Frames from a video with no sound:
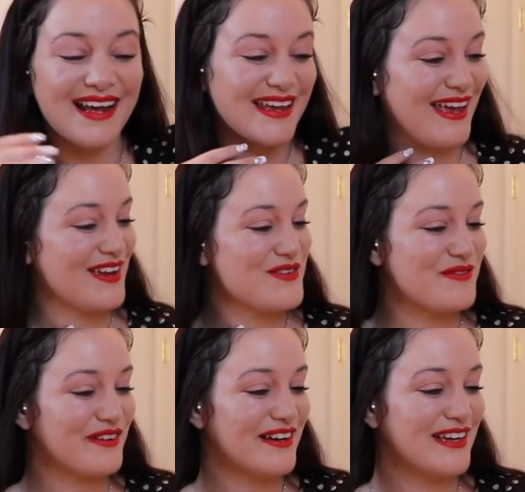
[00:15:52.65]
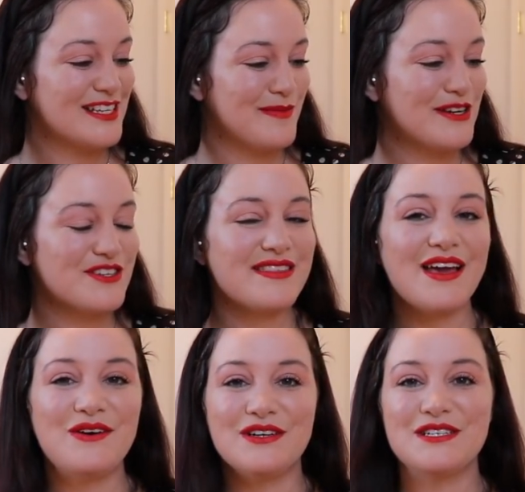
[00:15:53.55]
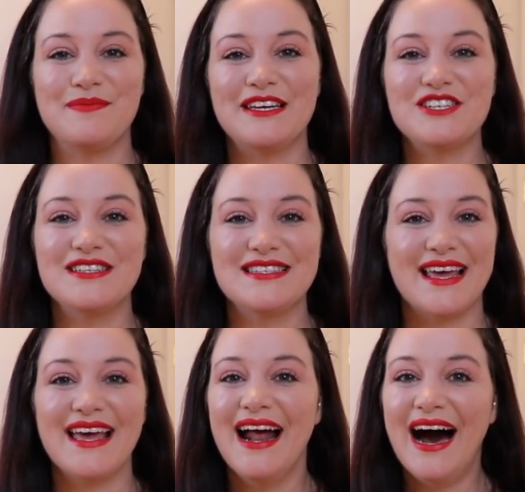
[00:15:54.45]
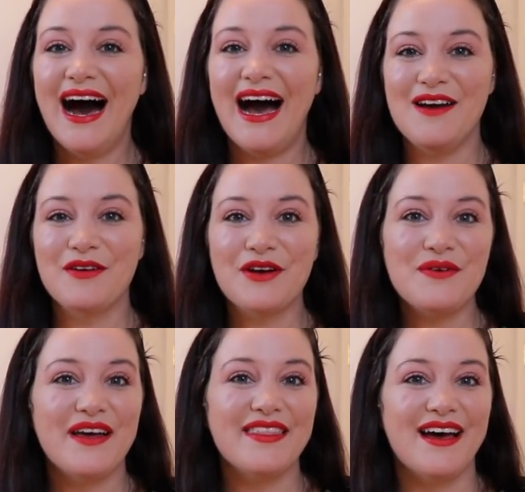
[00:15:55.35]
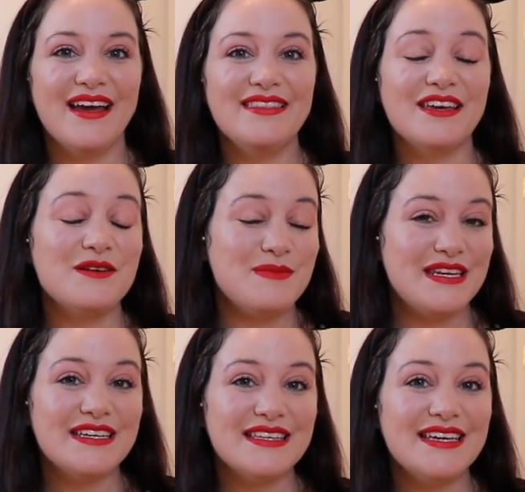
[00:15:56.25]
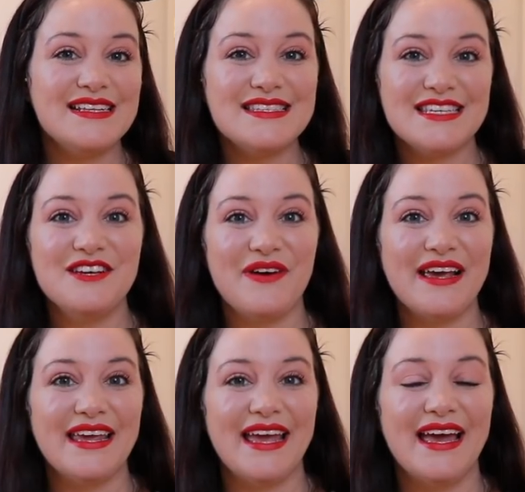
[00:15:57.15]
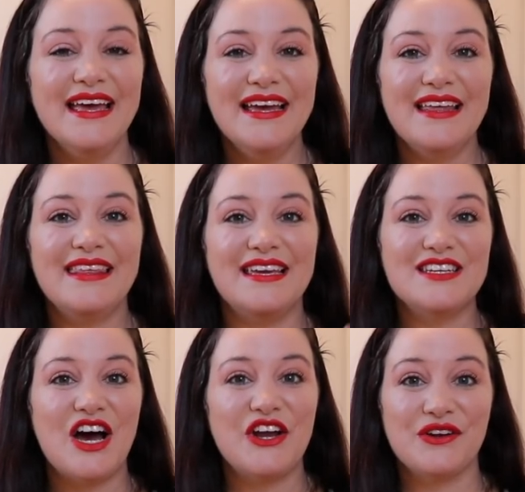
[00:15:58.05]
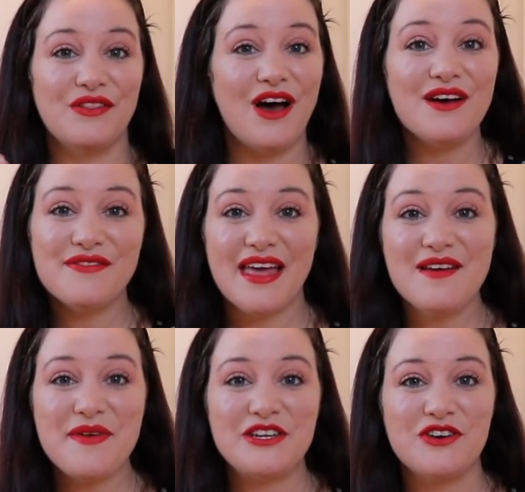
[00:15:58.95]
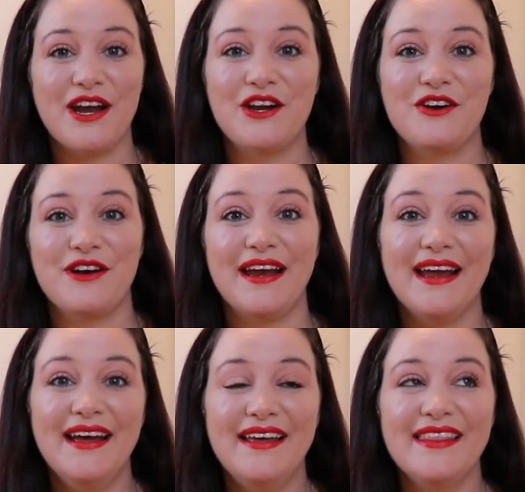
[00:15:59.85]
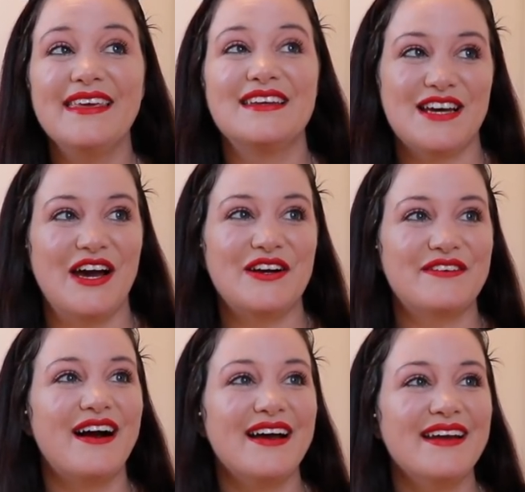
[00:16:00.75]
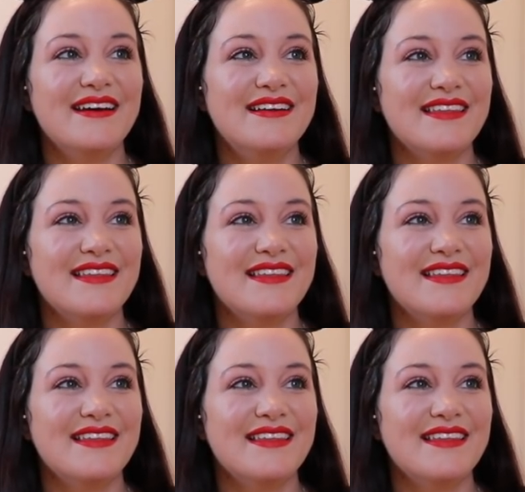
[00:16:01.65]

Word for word: I can't get over it, especially that Haunted Mansion set. I'm gonna go online like immediately and see if I can get the entire lot of them and try to create the entire ride.